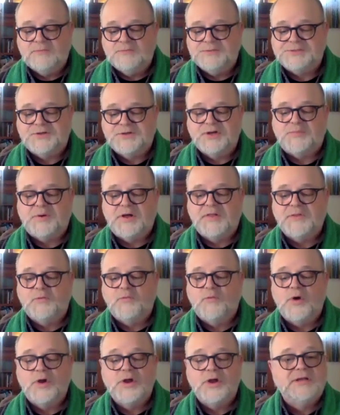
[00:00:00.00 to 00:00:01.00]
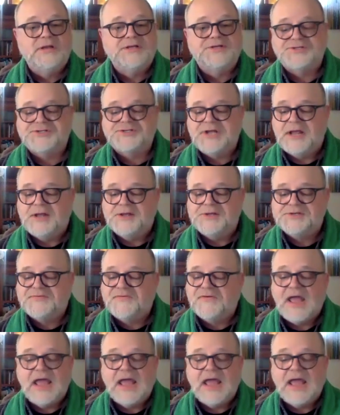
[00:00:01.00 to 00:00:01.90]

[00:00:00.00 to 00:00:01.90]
was good upon the Royal Exchange for